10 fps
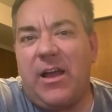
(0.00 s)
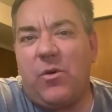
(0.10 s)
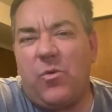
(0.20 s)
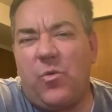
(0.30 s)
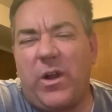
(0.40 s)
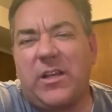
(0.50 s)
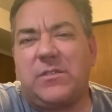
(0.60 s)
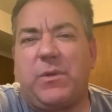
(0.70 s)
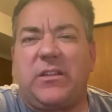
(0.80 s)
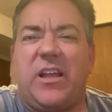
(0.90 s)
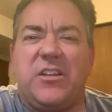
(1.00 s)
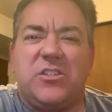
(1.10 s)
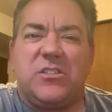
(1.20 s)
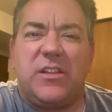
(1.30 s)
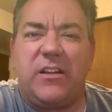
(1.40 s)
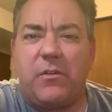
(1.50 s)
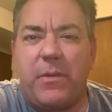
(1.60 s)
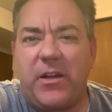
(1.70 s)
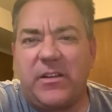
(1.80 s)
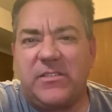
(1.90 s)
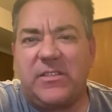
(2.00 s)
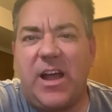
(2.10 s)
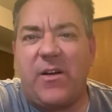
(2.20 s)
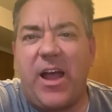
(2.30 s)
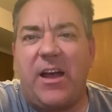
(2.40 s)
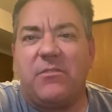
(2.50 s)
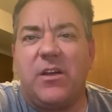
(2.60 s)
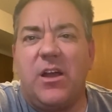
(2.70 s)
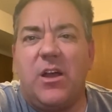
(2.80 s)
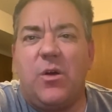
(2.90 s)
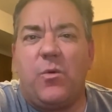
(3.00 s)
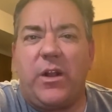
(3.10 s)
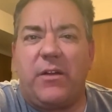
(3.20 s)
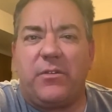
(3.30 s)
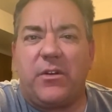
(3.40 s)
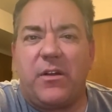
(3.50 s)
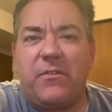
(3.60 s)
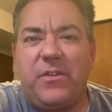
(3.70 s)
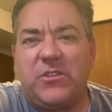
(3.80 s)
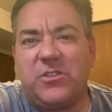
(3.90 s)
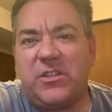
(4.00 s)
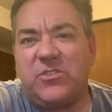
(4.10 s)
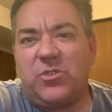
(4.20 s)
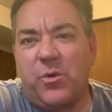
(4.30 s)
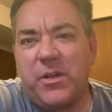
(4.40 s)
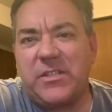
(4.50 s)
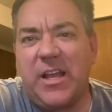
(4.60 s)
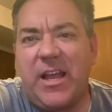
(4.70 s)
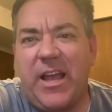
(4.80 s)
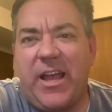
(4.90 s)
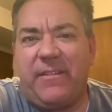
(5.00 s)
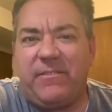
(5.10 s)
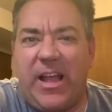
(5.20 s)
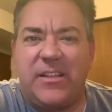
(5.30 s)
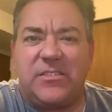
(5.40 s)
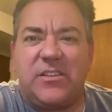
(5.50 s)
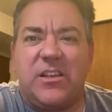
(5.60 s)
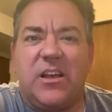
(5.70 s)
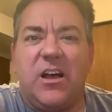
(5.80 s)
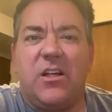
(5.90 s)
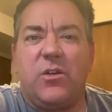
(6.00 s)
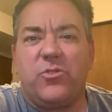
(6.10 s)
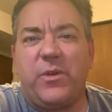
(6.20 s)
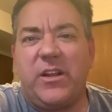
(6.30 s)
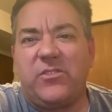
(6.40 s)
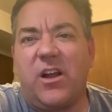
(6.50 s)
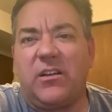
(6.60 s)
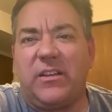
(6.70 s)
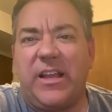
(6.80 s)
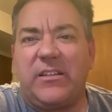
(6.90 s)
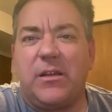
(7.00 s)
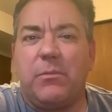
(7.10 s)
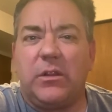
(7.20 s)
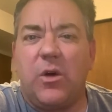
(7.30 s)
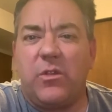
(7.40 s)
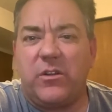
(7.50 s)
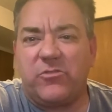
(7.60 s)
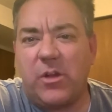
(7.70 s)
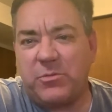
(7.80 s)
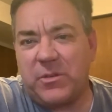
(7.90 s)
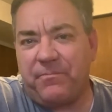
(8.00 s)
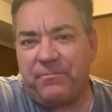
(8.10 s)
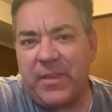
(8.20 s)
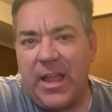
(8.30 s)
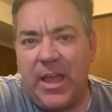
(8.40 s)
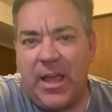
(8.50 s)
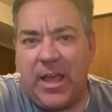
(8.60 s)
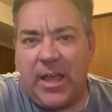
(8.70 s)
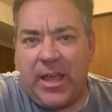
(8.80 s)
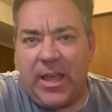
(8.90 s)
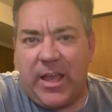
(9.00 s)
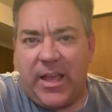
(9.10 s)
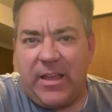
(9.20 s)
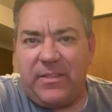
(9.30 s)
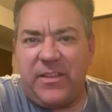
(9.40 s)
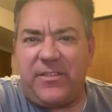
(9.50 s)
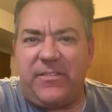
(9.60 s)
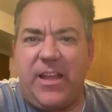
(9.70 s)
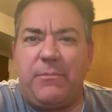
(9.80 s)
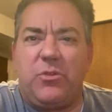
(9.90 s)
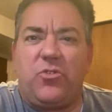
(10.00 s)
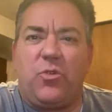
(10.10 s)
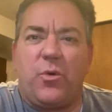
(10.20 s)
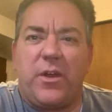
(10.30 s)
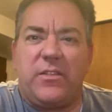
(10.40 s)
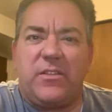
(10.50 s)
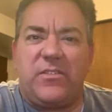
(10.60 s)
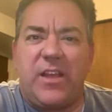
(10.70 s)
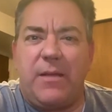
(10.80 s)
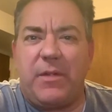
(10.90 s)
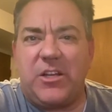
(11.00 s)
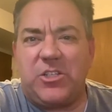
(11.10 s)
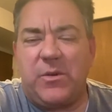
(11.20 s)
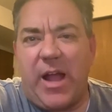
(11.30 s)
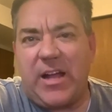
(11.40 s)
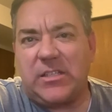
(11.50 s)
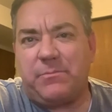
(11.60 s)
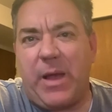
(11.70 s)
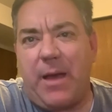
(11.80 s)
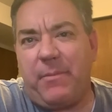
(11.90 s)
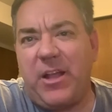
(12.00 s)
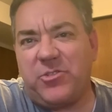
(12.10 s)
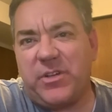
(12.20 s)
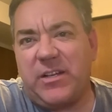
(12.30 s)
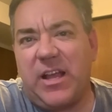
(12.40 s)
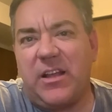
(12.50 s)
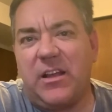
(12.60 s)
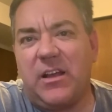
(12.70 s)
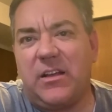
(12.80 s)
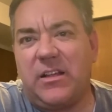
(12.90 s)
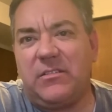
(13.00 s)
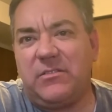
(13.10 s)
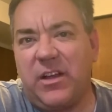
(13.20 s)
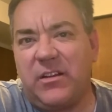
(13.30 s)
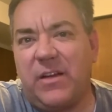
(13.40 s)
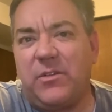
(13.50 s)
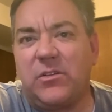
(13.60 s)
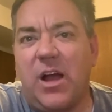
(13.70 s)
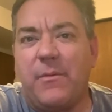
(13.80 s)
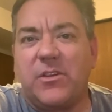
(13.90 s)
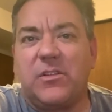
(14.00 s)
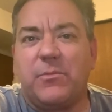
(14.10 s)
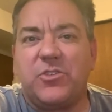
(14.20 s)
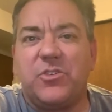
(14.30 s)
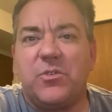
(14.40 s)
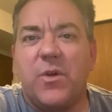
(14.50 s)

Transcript: what expectations Native Americans now have whenever featured in stories. Hence, uh, those readings are linked below the description. And this debut story in the same issue as Pat Patriot uh, in Daredevil Comics number 2,